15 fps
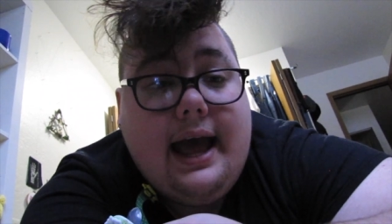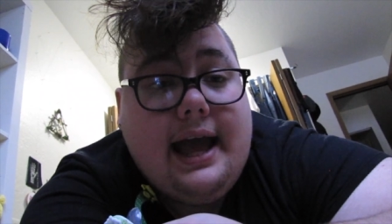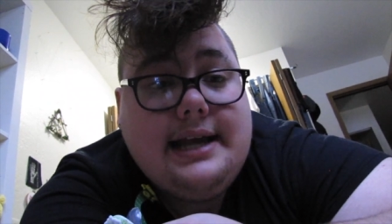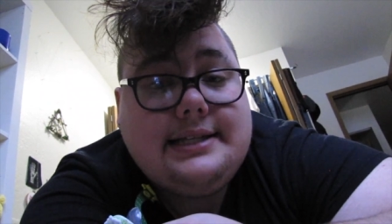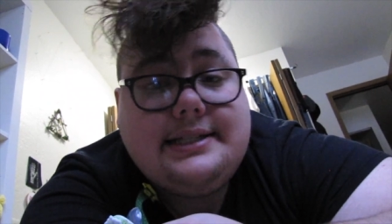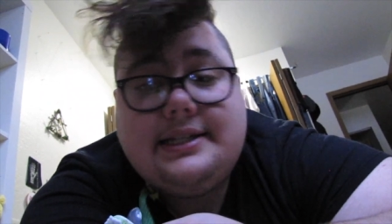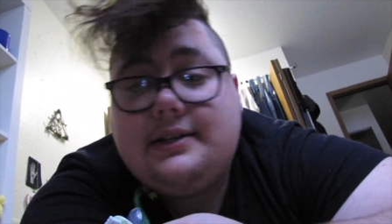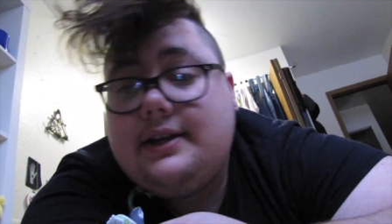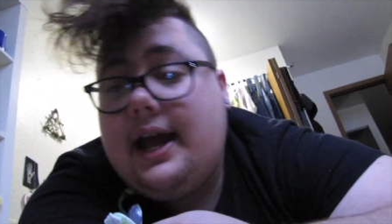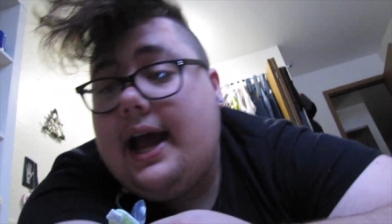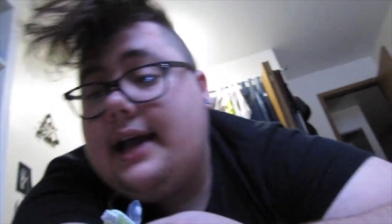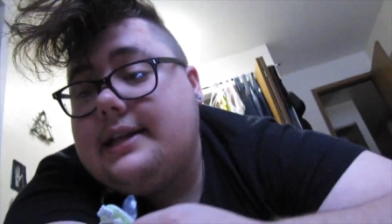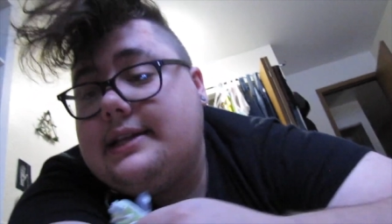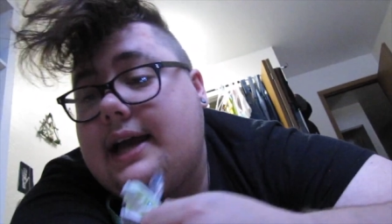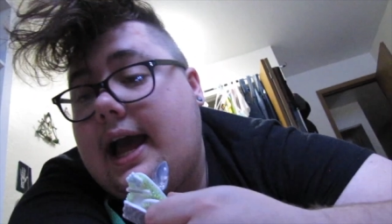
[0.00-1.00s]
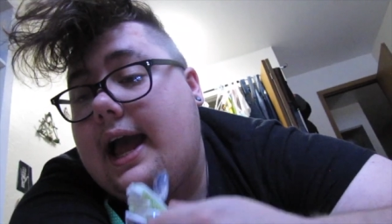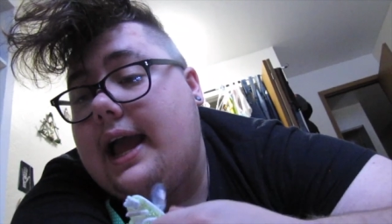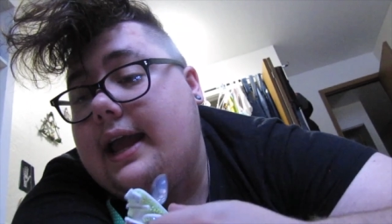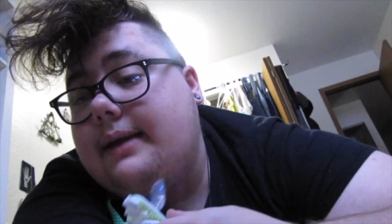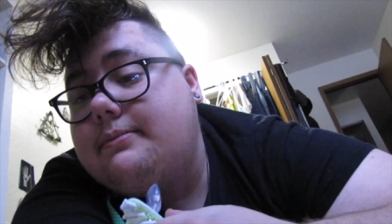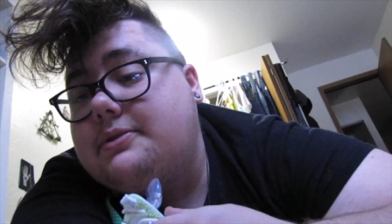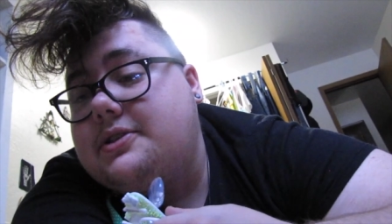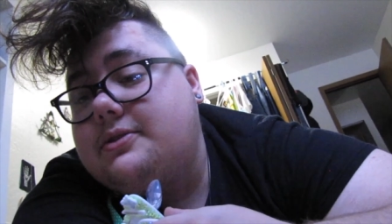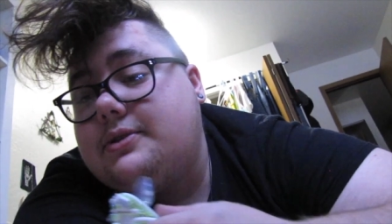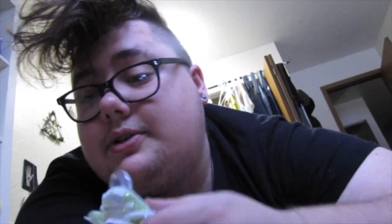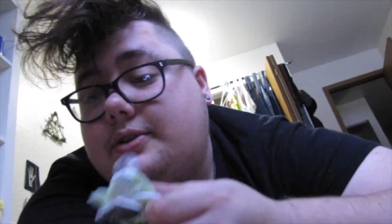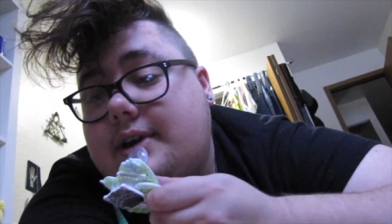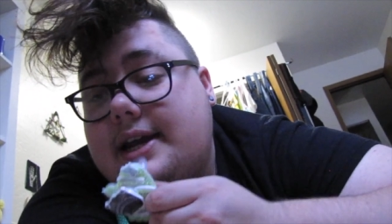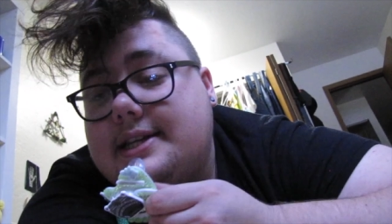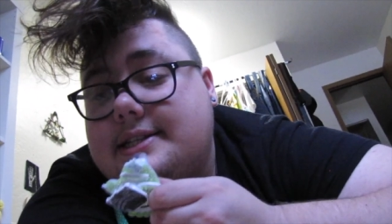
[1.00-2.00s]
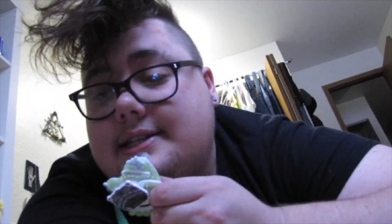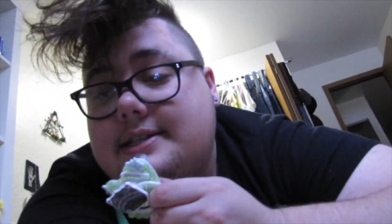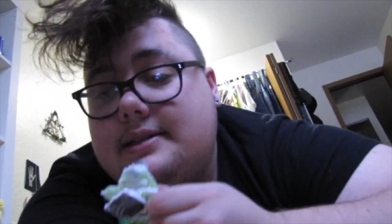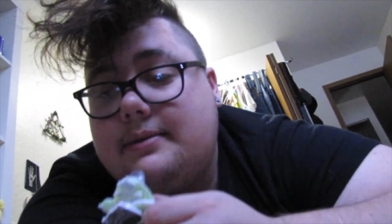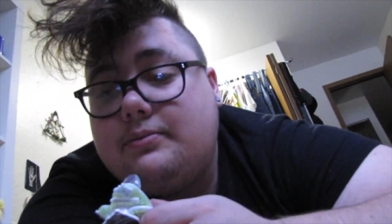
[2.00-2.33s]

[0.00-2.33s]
I still got time to regress because